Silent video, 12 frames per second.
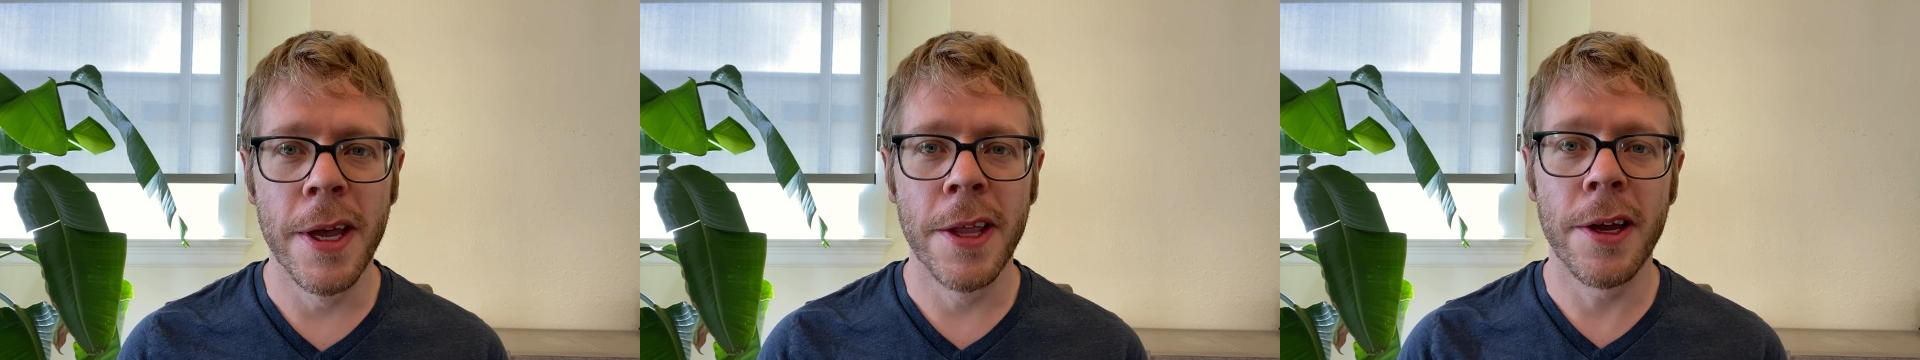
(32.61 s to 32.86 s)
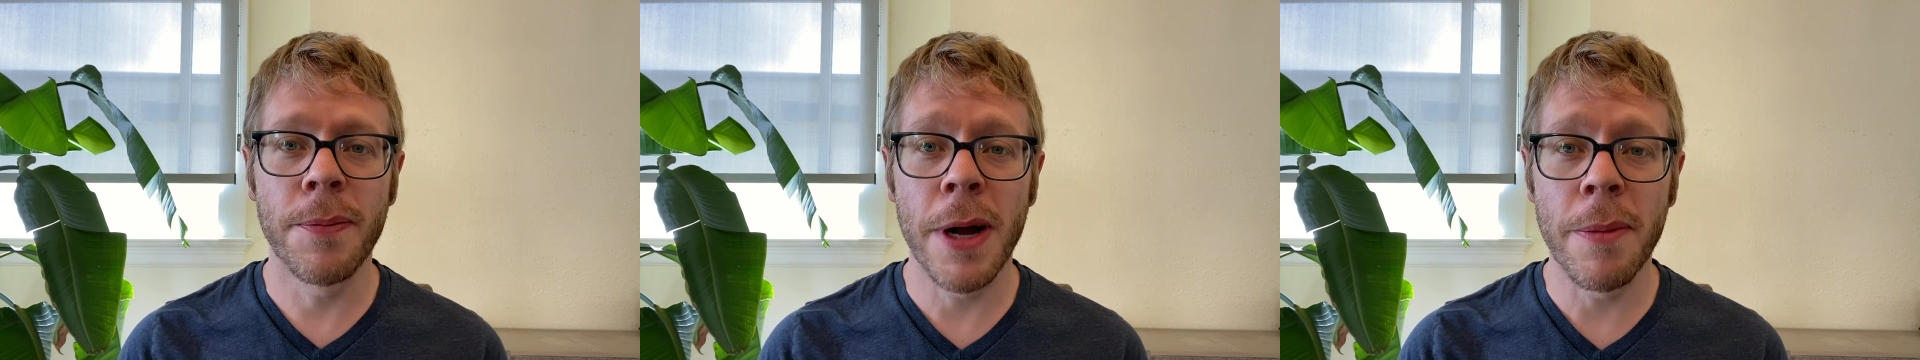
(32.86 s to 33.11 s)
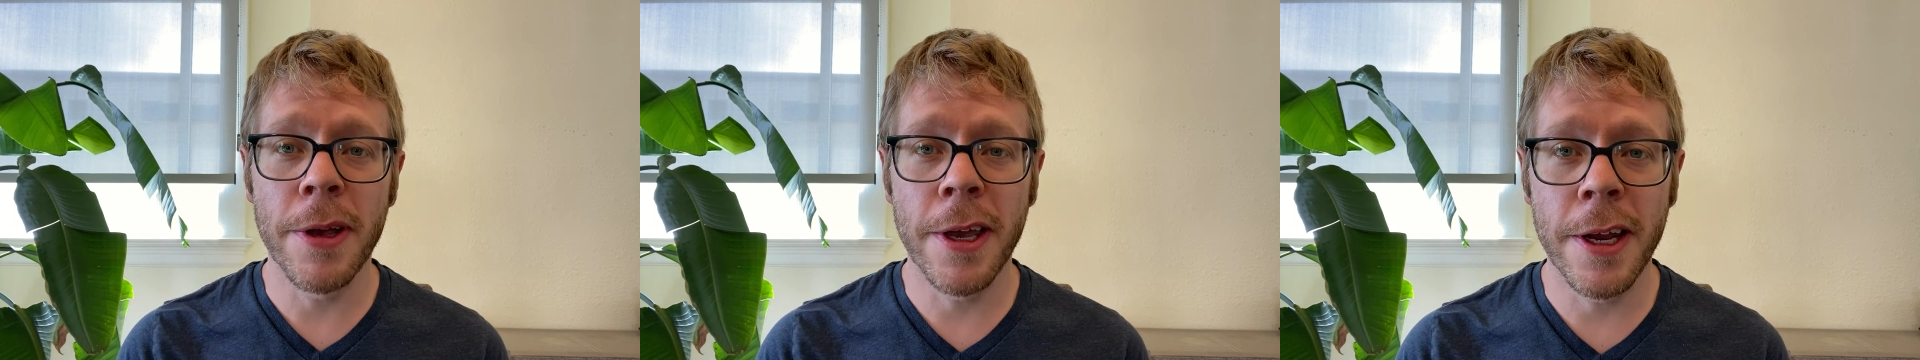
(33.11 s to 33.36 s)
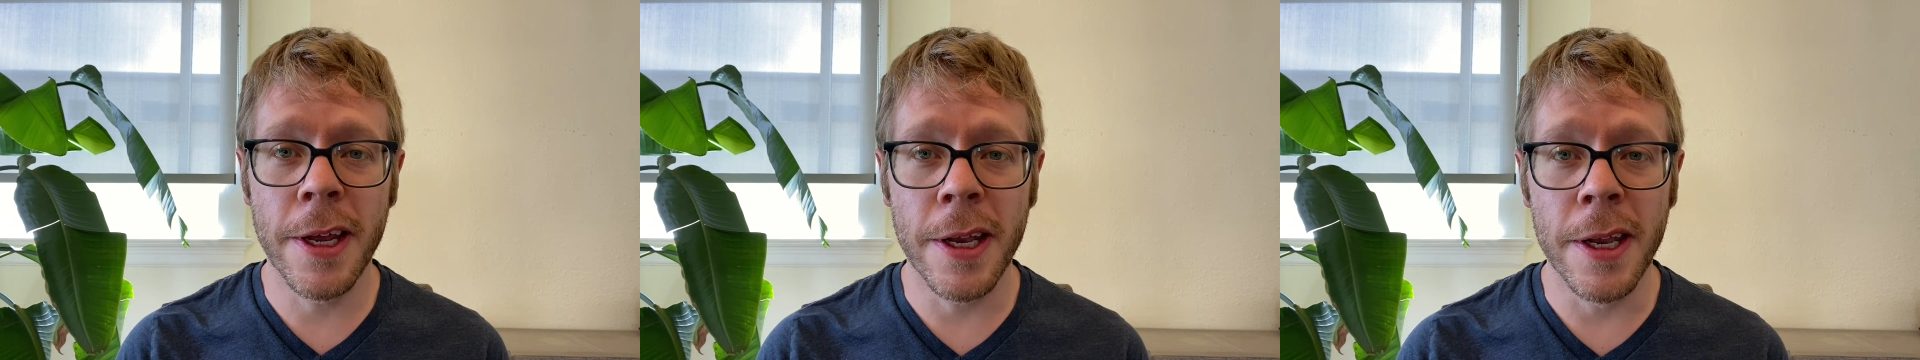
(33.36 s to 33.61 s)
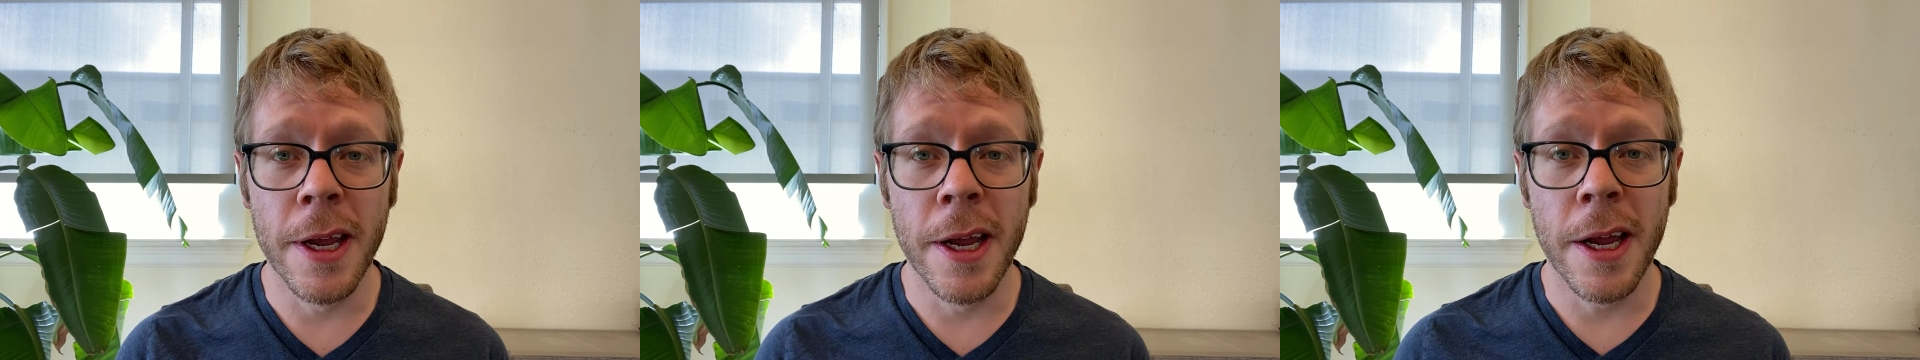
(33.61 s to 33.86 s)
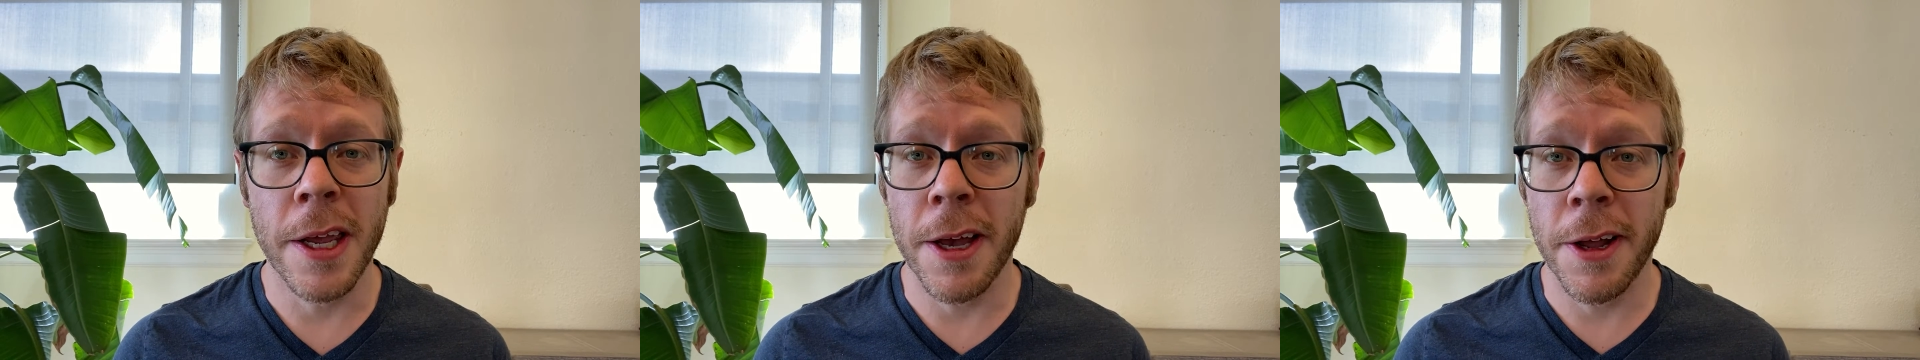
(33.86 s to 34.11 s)
They're probably getting
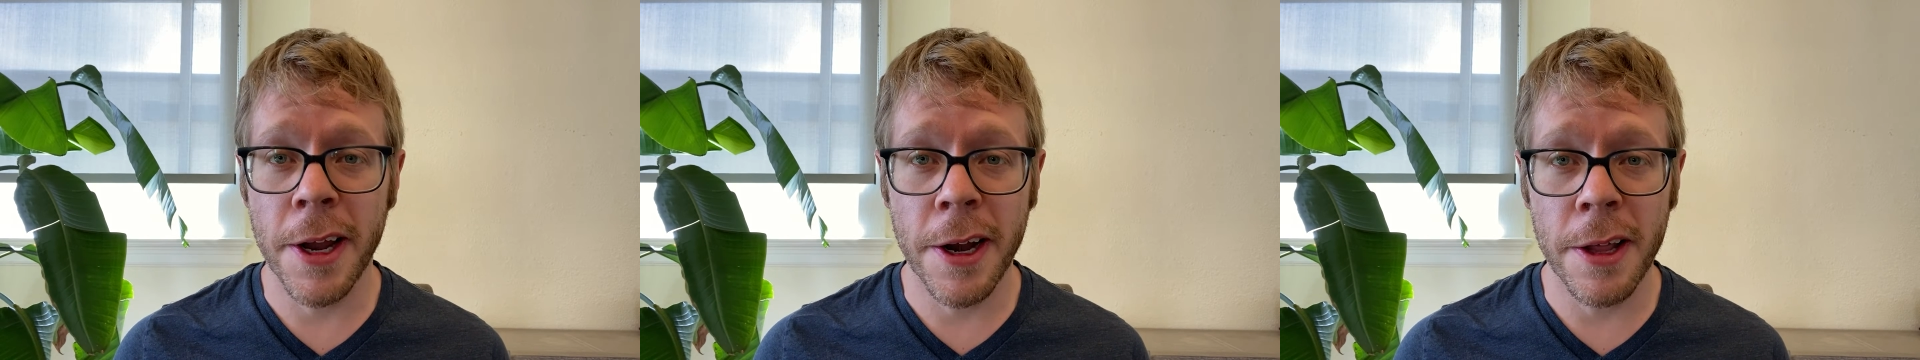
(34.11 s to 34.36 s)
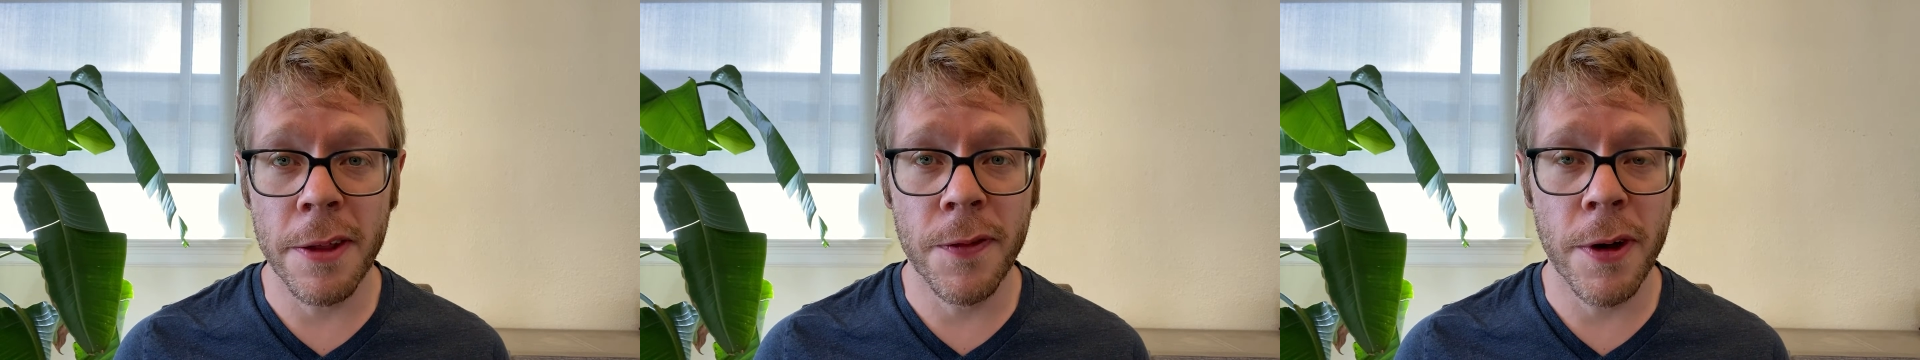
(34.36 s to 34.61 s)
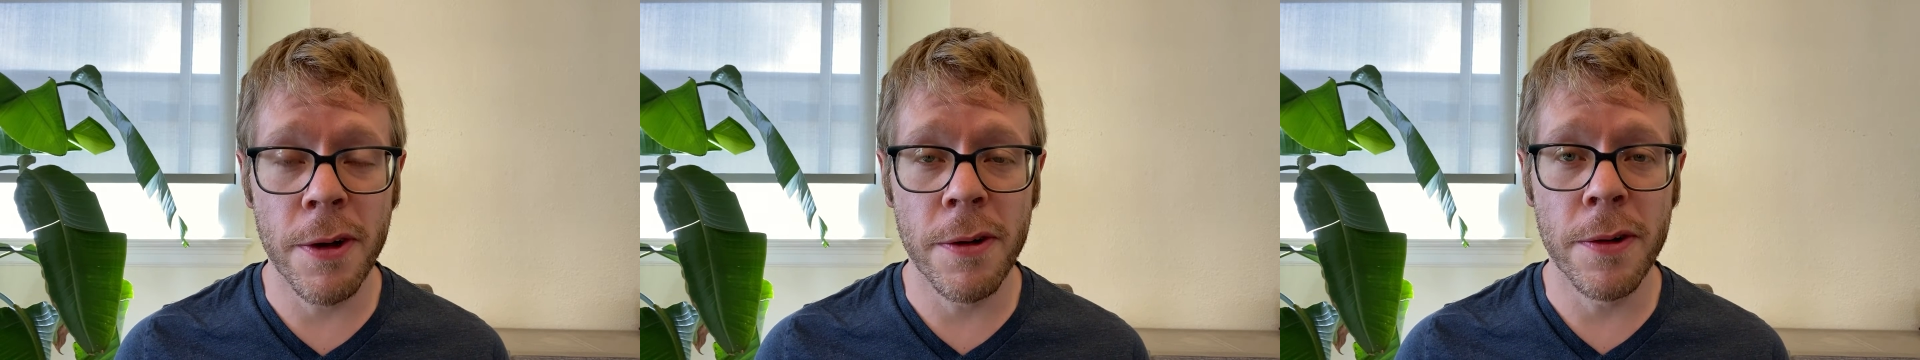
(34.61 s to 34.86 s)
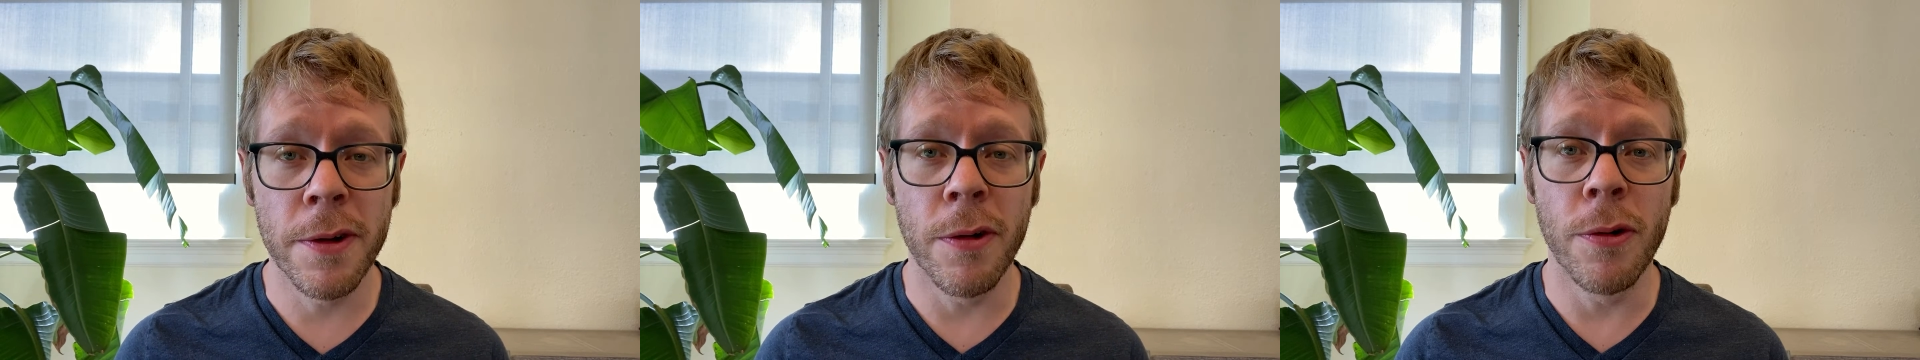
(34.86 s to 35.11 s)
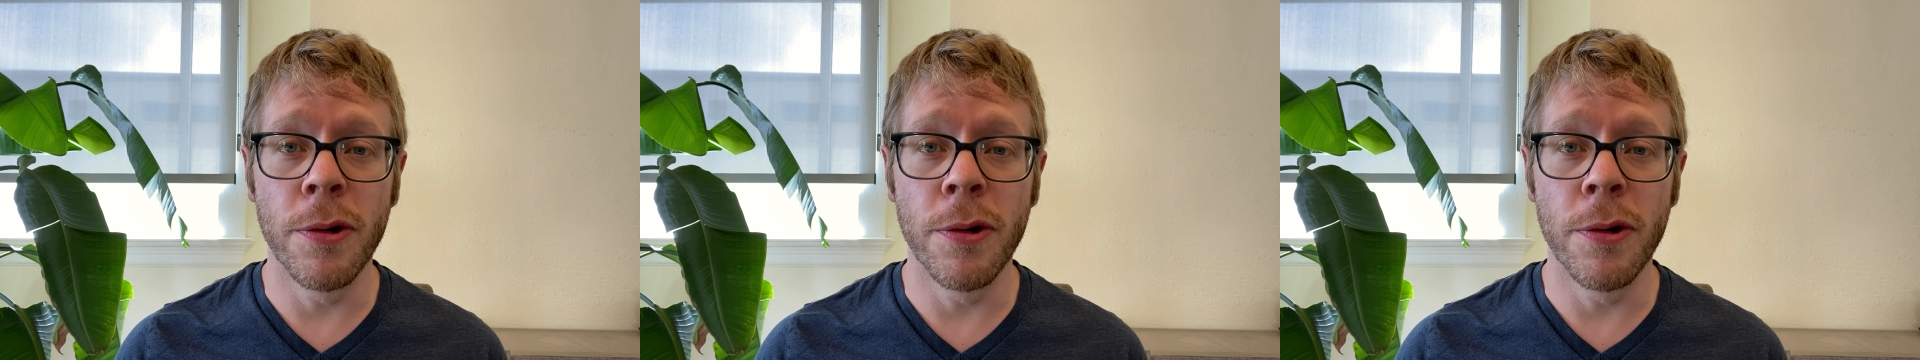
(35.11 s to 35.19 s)
yelled at on the phone,